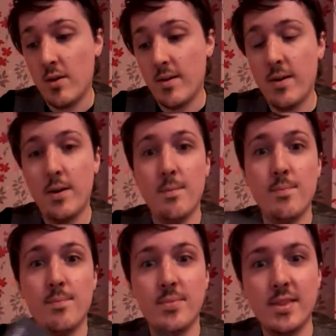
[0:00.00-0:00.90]

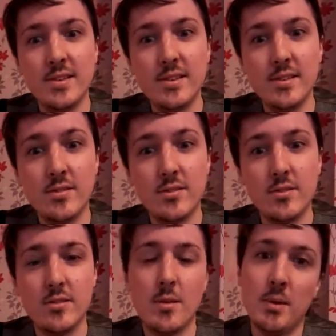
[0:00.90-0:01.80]
this is
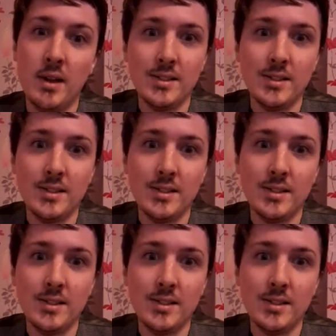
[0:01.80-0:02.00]
similar.